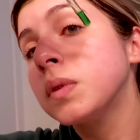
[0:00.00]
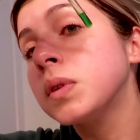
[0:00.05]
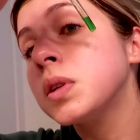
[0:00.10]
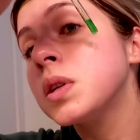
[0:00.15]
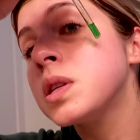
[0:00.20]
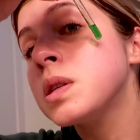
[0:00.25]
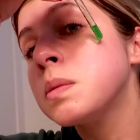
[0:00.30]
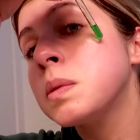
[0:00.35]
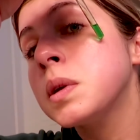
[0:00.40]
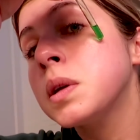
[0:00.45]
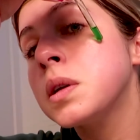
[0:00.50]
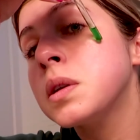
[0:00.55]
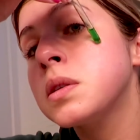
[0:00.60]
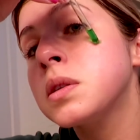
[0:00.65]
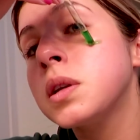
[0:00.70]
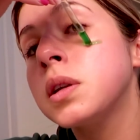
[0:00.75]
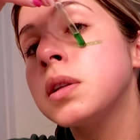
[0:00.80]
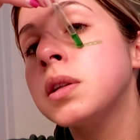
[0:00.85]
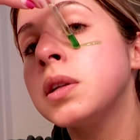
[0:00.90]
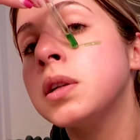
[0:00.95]
just because
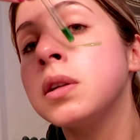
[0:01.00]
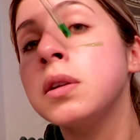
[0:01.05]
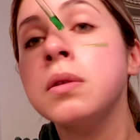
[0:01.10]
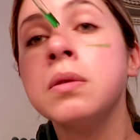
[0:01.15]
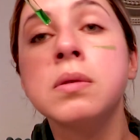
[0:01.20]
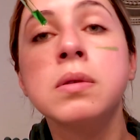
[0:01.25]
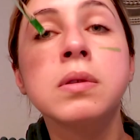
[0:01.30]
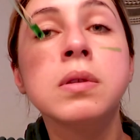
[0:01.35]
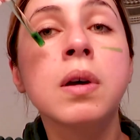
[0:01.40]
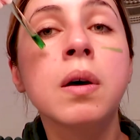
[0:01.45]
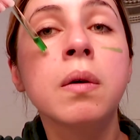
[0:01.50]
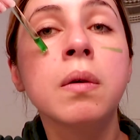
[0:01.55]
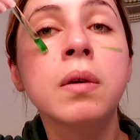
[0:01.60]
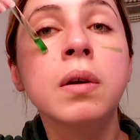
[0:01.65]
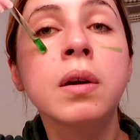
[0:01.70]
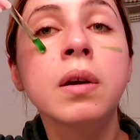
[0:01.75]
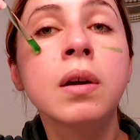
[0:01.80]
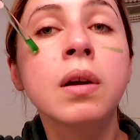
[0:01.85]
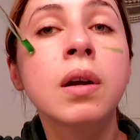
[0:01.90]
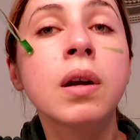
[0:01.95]
I did use
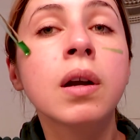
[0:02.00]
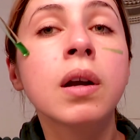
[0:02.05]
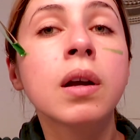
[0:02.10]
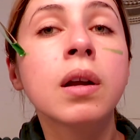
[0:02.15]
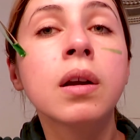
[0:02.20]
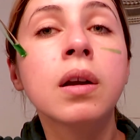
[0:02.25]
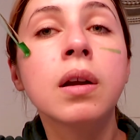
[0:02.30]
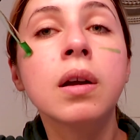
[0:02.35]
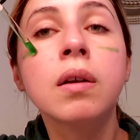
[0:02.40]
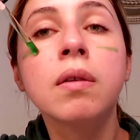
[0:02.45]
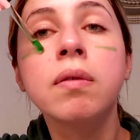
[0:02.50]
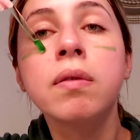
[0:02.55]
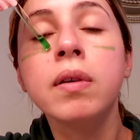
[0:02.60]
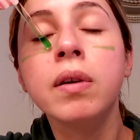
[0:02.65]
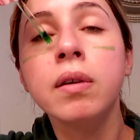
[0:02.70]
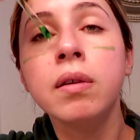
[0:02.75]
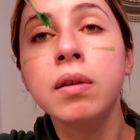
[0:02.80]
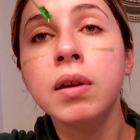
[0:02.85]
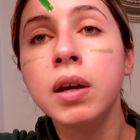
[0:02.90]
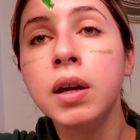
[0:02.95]
toner and I
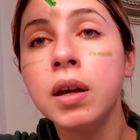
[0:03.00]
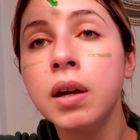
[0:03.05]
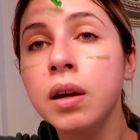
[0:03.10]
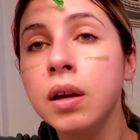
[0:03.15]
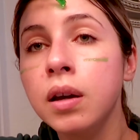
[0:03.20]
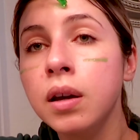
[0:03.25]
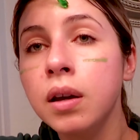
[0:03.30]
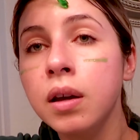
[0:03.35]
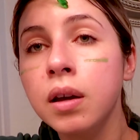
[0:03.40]
feel like